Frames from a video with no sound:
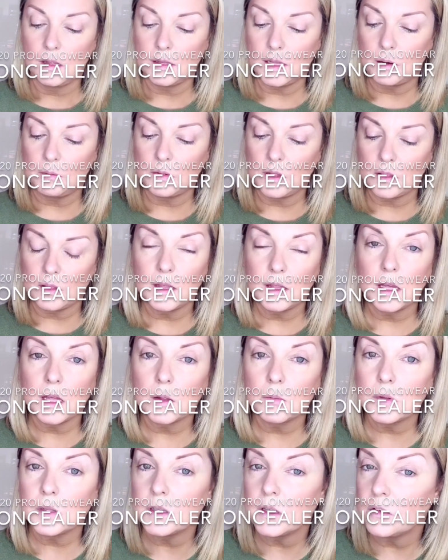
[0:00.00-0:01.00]
Now another thing
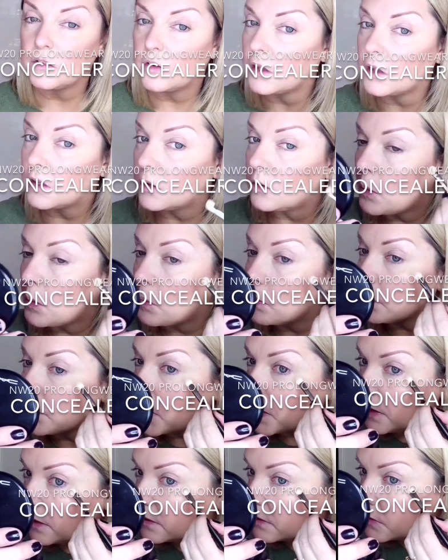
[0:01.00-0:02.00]
I'm going to do
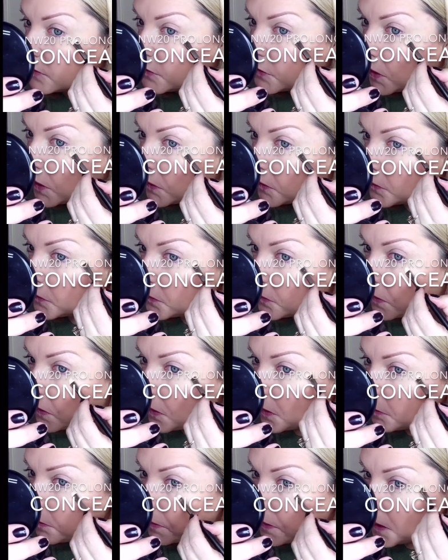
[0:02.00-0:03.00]
is just
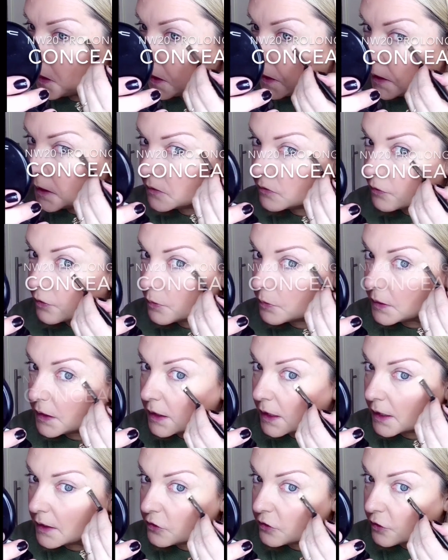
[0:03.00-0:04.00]
apply it from
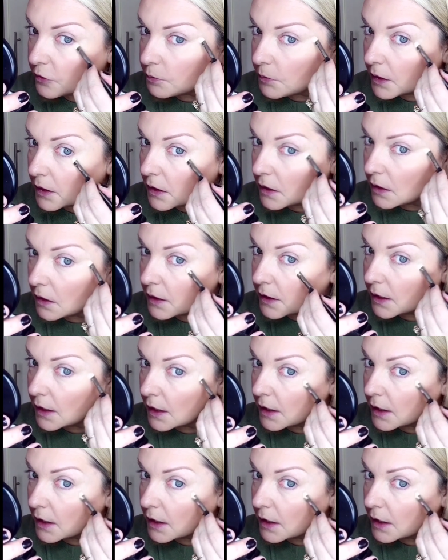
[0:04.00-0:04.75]
the edge of my eye